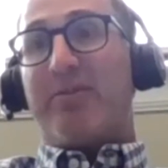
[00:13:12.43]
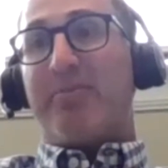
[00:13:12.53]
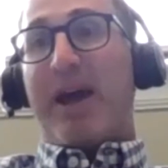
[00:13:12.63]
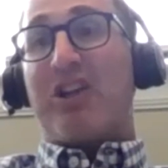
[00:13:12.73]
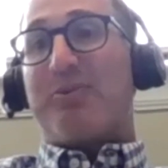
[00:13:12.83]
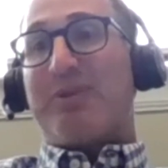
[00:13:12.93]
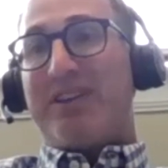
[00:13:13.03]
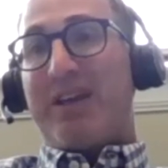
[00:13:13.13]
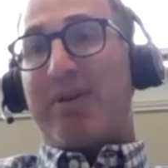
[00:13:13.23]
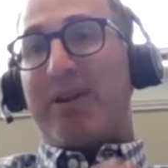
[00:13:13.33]
management
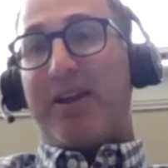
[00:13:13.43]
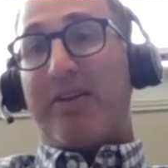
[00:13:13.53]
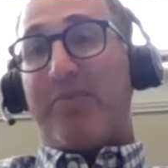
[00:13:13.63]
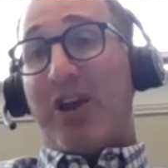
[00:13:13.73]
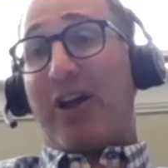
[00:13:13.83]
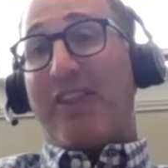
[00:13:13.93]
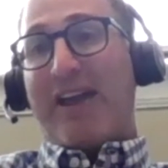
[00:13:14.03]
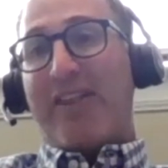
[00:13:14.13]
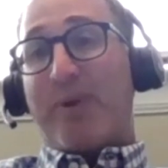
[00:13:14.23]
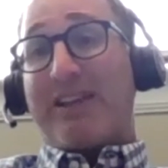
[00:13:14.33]
team, and beyond
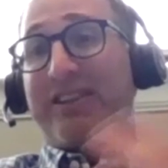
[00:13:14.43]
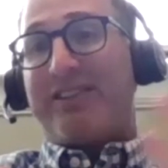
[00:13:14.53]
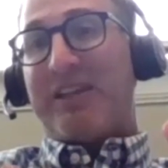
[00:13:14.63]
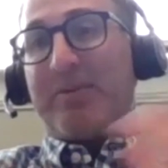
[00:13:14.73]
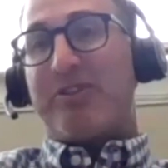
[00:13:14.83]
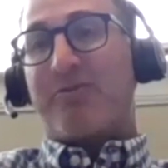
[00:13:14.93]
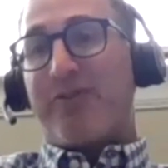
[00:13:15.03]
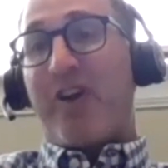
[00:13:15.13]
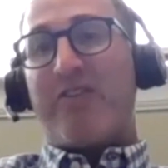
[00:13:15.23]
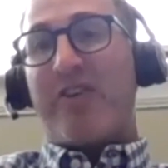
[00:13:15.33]
that, the rest of the team is just
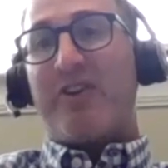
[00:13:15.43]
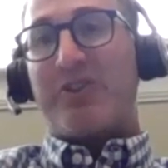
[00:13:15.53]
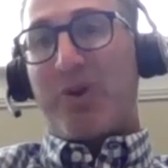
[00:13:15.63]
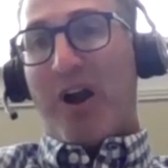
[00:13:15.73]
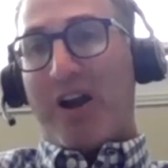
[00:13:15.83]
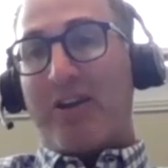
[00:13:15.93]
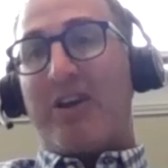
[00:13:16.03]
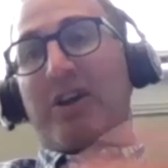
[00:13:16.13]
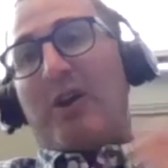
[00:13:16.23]
very, very strong.